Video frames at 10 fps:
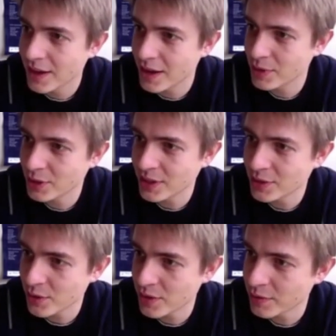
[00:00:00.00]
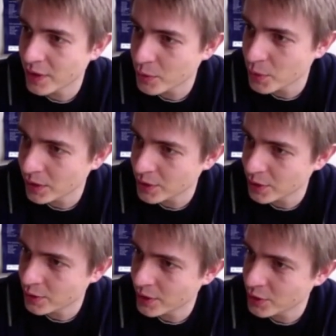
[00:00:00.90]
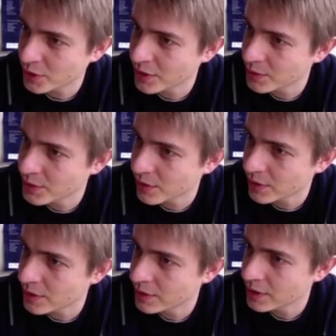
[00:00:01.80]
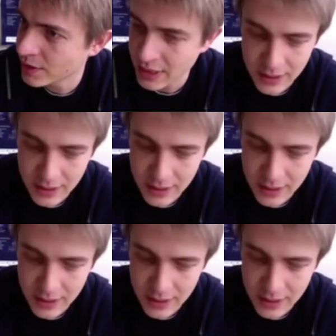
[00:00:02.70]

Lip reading: I'm not answering very well your question. I'm sorry, Olivier.